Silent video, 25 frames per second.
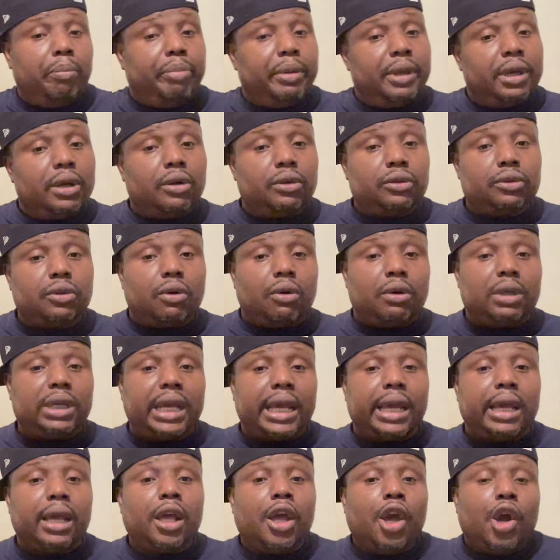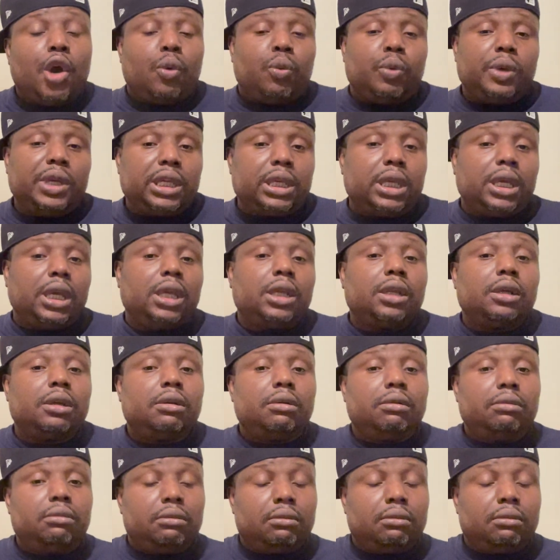build on that, we can